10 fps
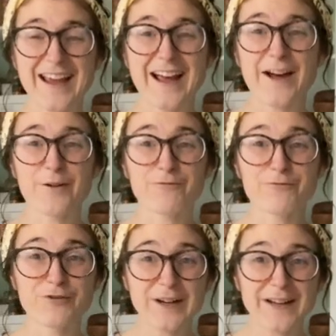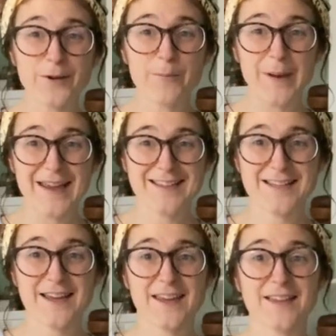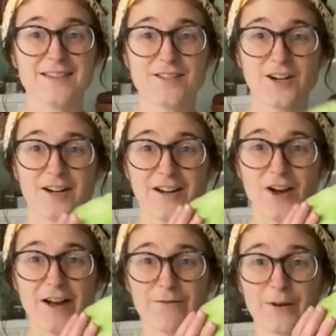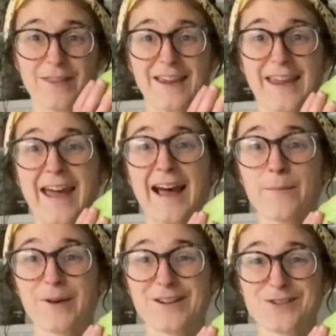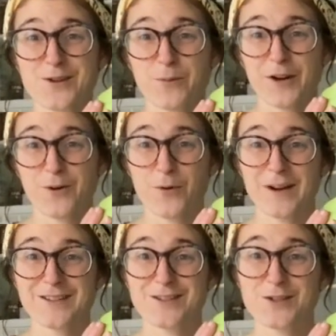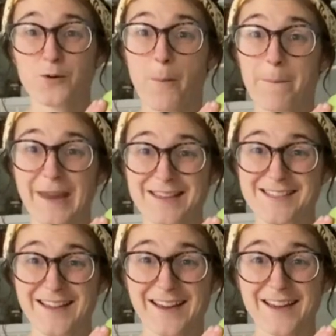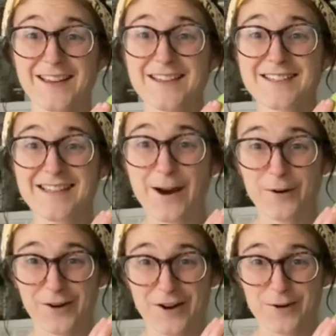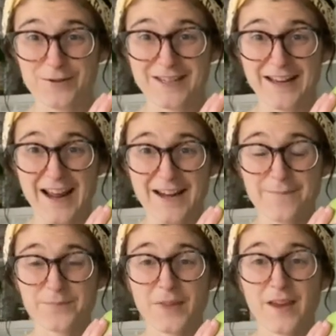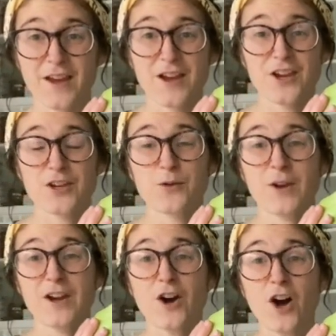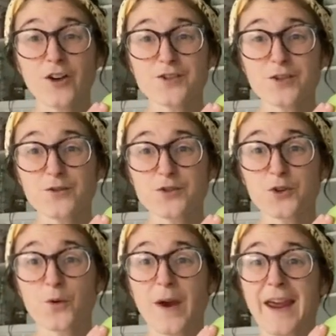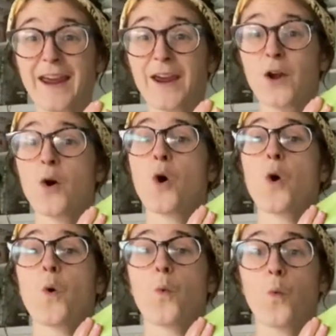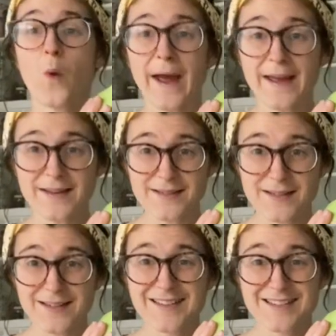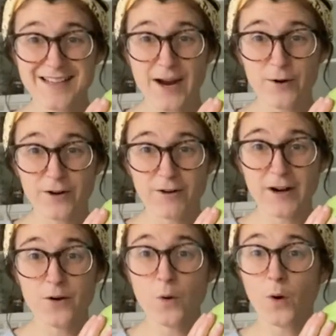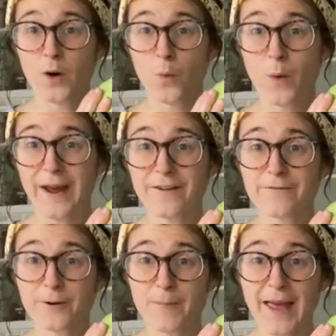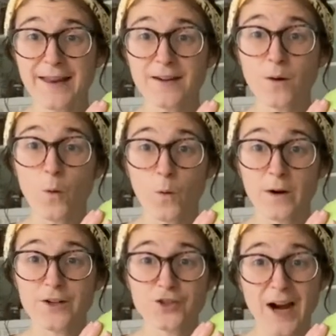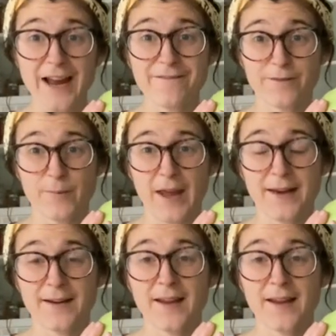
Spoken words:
A real basic is starting off with a cabbage, so we're going to do a basic sauerkraut today. You could also do a wet sauerkraut or a wet ferment or a dry ferment.